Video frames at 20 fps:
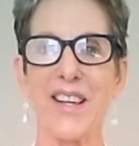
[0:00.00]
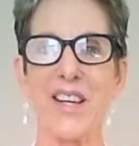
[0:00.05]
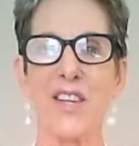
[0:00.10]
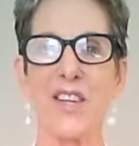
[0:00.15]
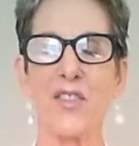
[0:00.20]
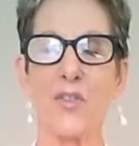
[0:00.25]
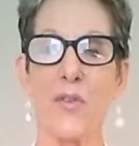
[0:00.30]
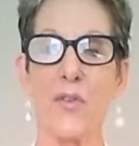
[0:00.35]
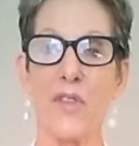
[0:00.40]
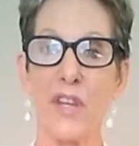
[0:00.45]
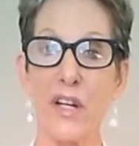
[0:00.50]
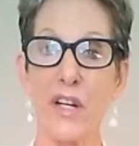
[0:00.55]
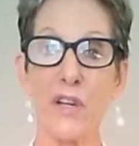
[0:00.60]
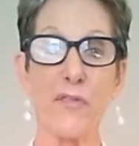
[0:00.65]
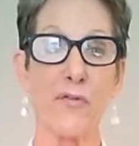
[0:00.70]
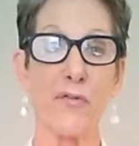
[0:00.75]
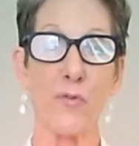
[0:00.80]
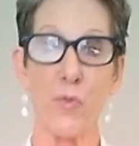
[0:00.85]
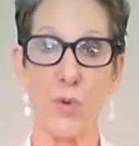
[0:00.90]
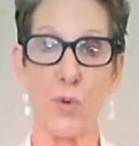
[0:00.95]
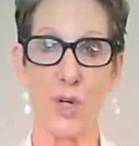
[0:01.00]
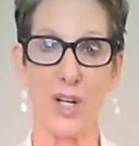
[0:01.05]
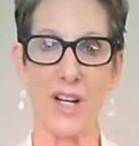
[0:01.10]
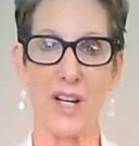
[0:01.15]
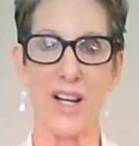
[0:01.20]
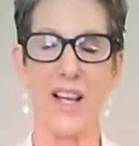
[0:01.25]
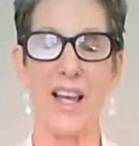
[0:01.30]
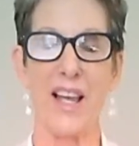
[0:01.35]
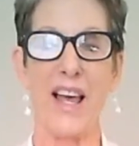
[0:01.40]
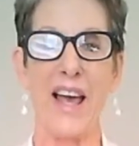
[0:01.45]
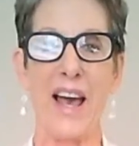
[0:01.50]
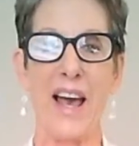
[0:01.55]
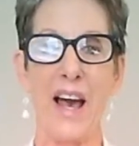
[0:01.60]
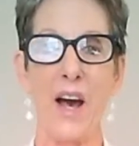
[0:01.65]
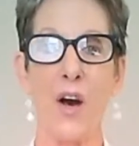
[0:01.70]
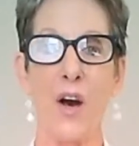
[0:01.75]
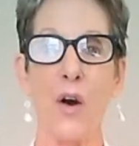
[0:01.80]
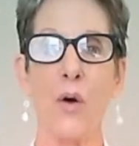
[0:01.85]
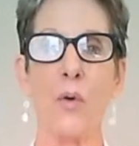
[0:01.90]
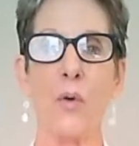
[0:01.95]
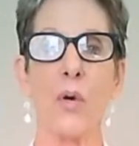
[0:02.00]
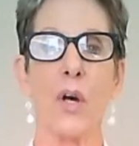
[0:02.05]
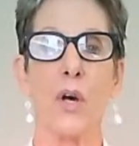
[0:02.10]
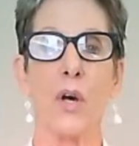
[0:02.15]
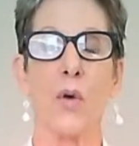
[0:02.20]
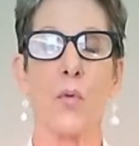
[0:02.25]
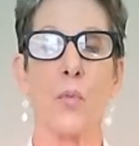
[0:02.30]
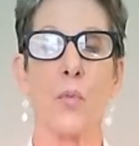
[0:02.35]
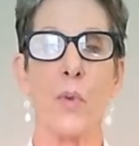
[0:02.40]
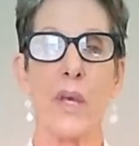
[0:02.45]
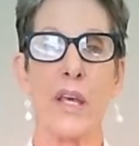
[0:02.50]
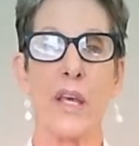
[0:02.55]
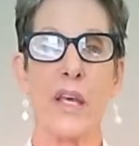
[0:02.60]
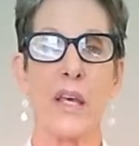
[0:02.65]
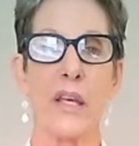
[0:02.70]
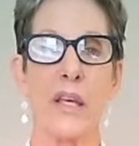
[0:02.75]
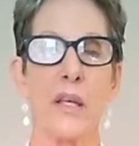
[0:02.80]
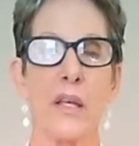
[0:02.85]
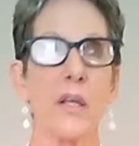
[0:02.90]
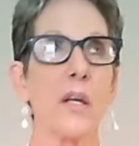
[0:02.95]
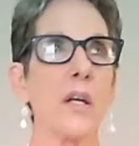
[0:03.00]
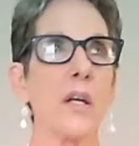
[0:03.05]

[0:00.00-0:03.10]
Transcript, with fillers: So therefore, how we